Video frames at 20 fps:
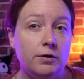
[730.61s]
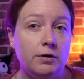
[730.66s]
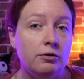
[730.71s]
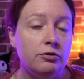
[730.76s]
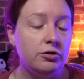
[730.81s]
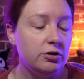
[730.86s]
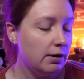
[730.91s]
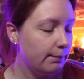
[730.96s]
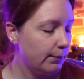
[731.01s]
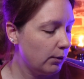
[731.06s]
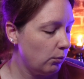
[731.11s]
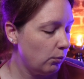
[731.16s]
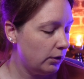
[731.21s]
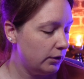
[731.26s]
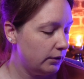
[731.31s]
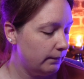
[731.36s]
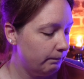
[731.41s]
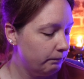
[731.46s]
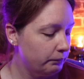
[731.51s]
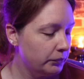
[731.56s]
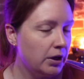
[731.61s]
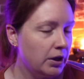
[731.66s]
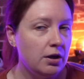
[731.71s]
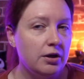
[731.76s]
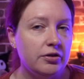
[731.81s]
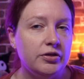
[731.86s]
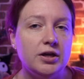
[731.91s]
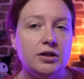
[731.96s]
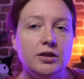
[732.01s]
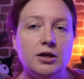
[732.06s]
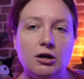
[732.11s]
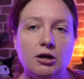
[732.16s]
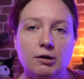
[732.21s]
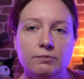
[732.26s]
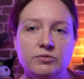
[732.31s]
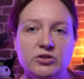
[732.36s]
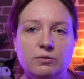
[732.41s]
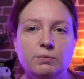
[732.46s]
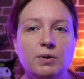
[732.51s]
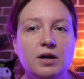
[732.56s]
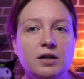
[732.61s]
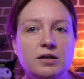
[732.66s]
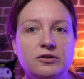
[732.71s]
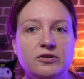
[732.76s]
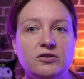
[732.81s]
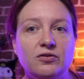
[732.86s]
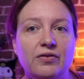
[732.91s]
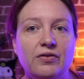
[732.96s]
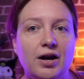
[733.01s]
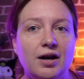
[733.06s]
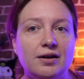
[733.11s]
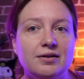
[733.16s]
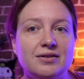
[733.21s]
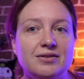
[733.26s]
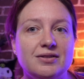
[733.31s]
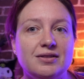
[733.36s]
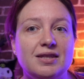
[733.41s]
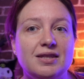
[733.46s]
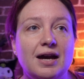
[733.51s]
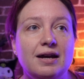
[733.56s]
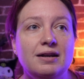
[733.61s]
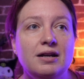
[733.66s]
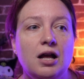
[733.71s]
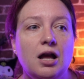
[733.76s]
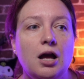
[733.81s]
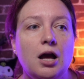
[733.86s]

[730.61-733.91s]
The number one thing that comes to mind is the fact that